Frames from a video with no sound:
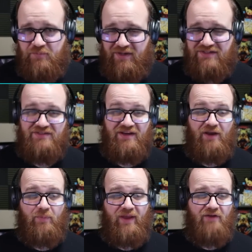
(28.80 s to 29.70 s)
picks today,
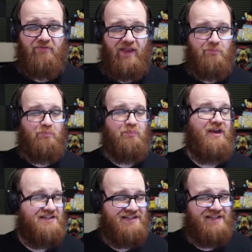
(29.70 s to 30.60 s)
we have a
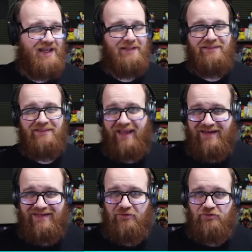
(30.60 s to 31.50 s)
Pixie
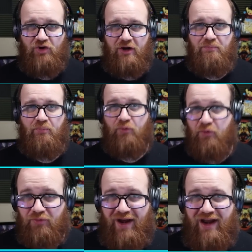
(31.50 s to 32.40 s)
Lady Deathstrike
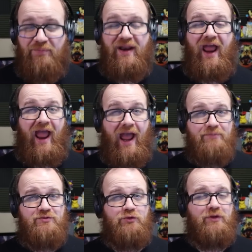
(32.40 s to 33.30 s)
brew that I have been
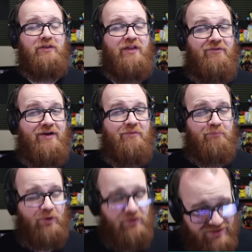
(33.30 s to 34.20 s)
absolutely loving
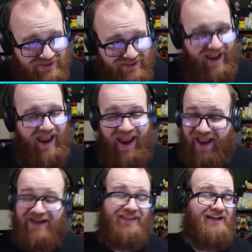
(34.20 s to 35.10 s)
personally,
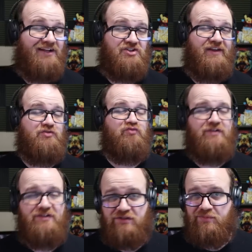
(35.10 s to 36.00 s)
and that actually has
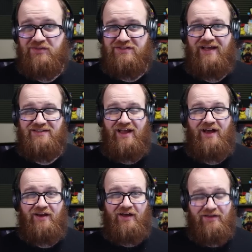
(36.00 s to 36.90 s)
reasonable stats
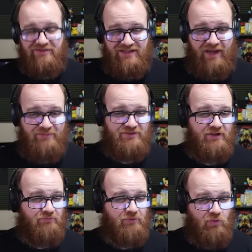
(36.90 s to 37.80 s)
on untaps and
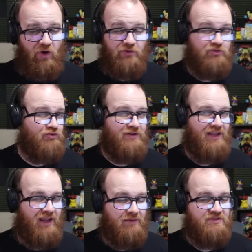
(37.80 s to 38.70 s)
a few hundred
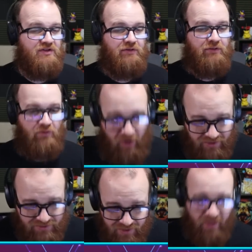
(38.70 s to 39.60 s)
games
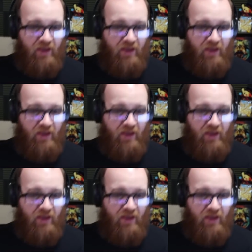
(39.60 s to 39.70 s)
logged.